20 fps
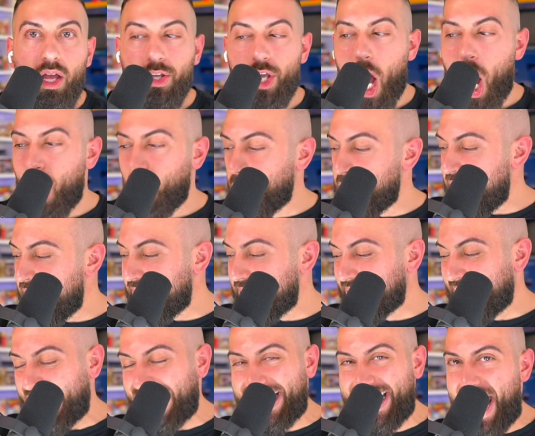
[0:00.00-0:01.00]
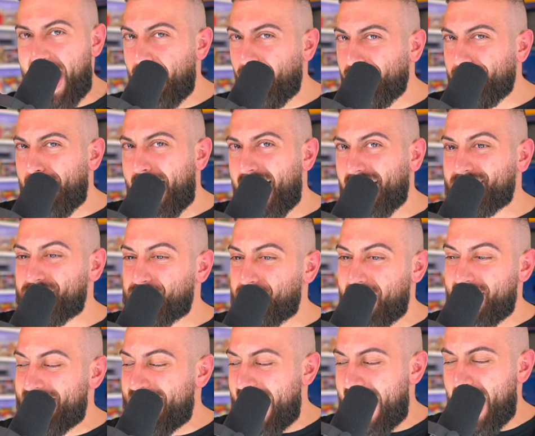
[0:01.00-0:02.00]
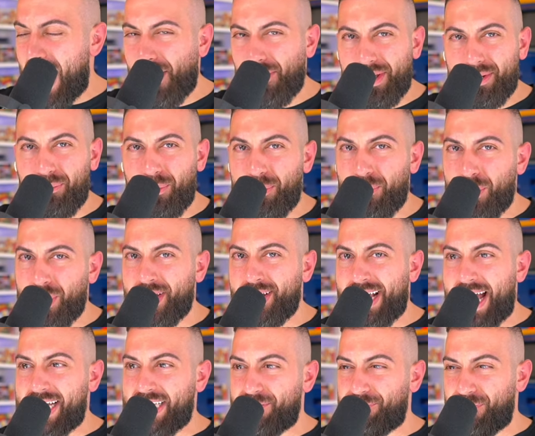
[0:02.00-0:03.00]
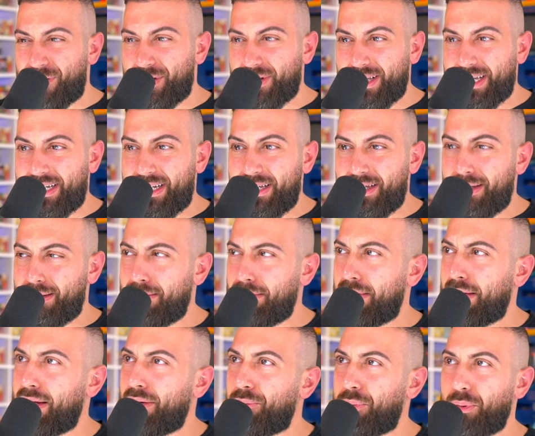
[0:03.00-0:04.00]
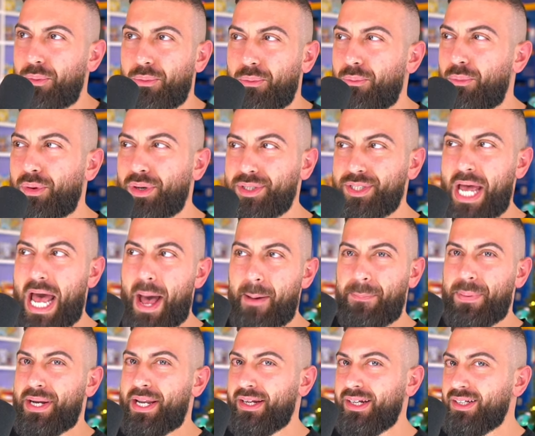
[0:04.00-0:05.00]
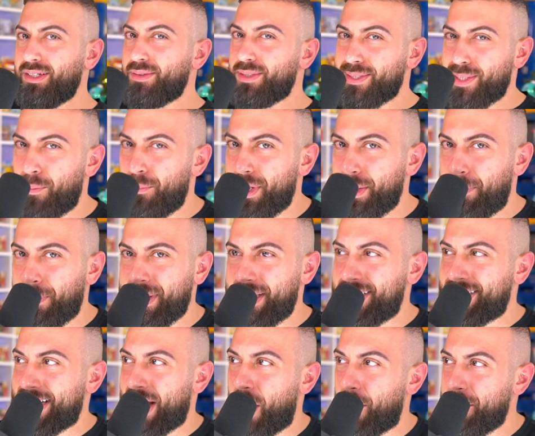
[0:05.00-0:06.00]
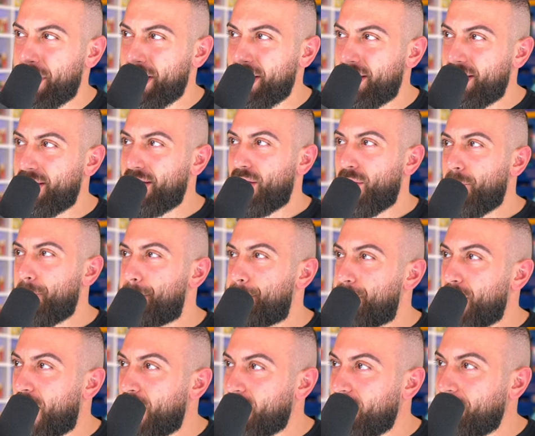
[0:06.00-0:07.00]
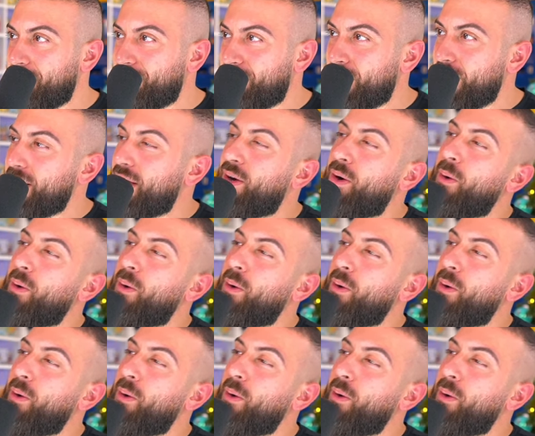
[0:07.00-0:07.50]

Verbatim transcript: Yo, we hitting like an error box right now? Like, what, what are you guys feeling? What, what is happening? Somebody please tell me. Butterfree.